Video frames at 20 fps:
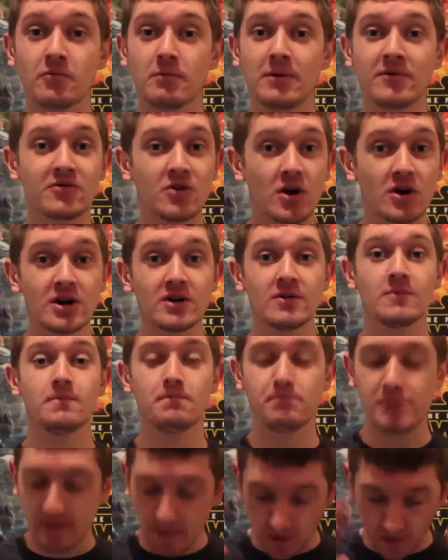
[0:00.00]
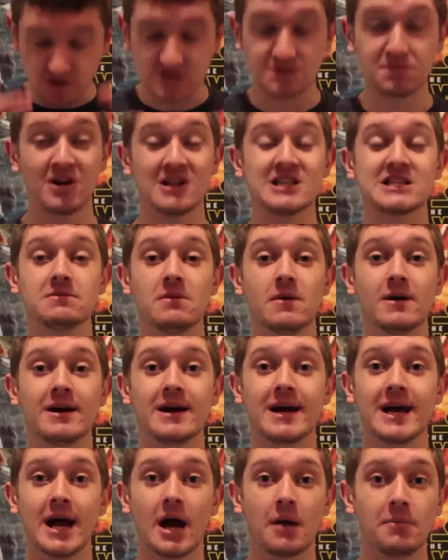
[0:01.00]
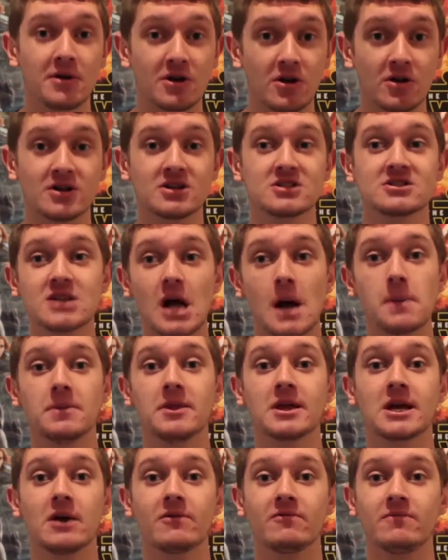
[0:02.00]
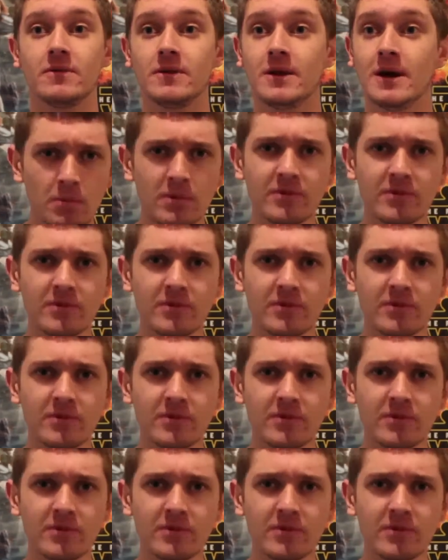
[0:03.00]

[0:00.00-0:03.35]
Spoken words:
We've got to be more responsible here, and we've got to side with the government.